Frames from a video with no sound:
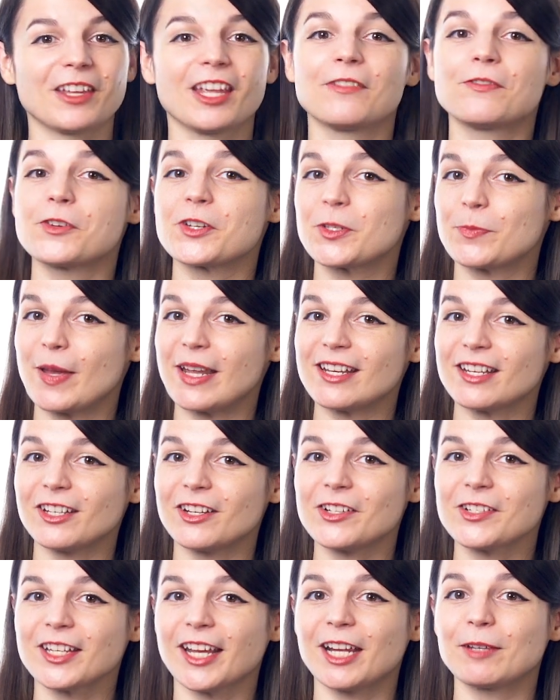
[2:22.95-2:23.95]
If you're spending
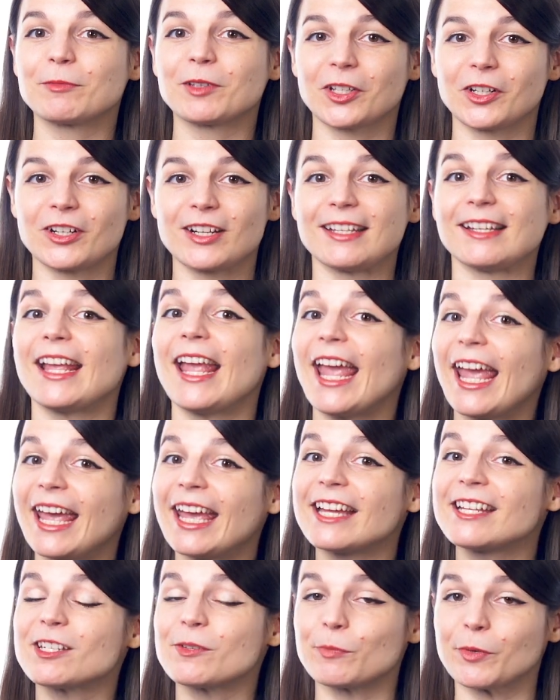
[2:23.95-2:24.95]
your time learning
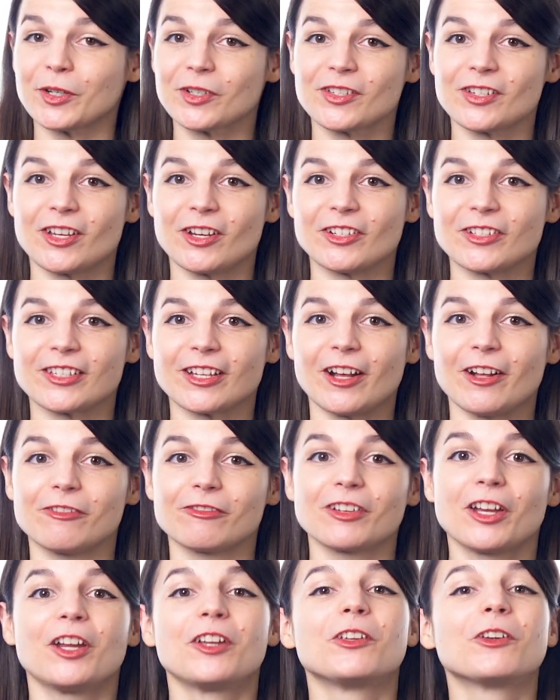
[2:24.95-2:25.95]
and immersing
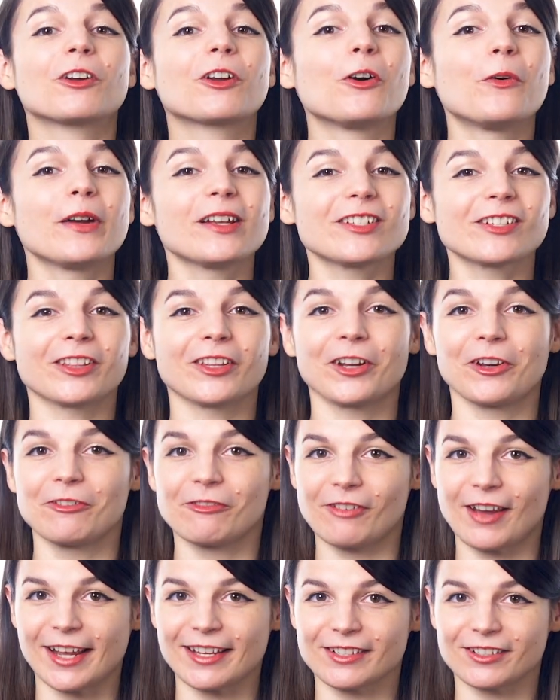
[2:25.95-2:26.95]
yourself, you're going to
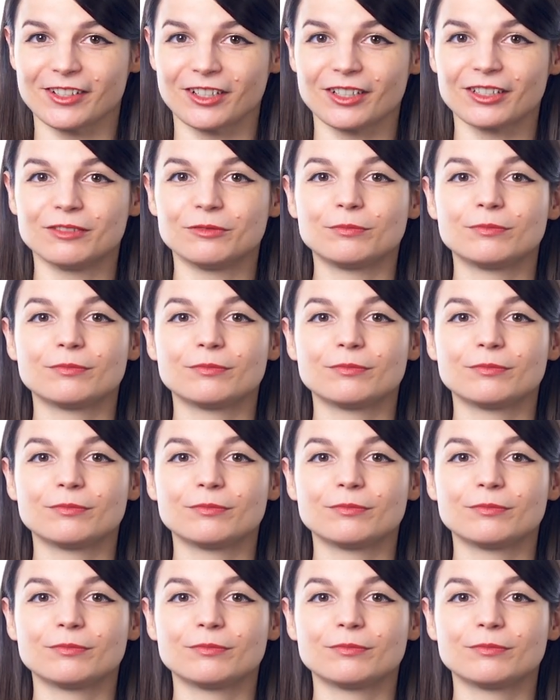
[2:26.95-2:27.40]
learn faster.